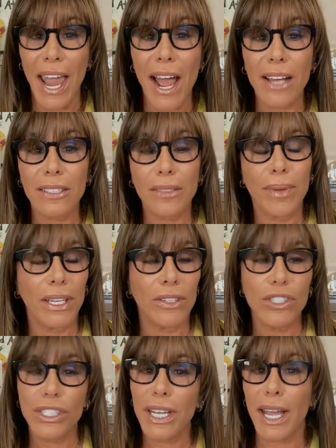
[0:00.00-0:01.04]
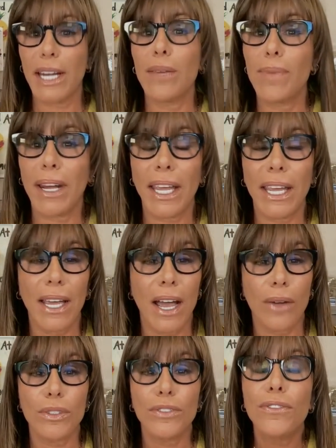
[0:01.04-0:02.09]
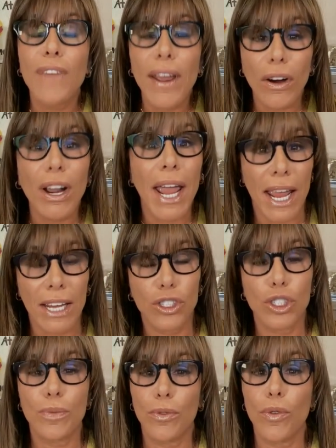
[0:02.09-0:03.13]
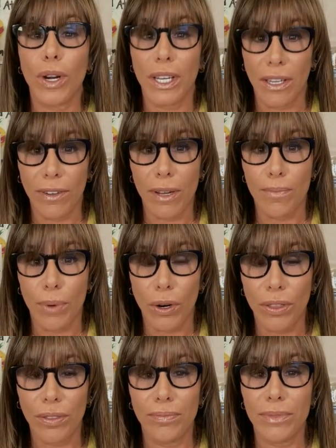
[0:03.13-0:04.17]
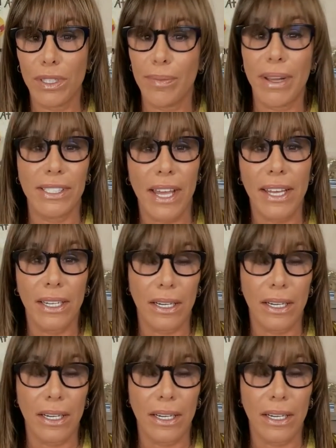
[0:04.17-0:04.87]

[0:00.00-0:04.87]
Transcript: ask me, you know, just like anybody, I was very anxious before giving birth to my son.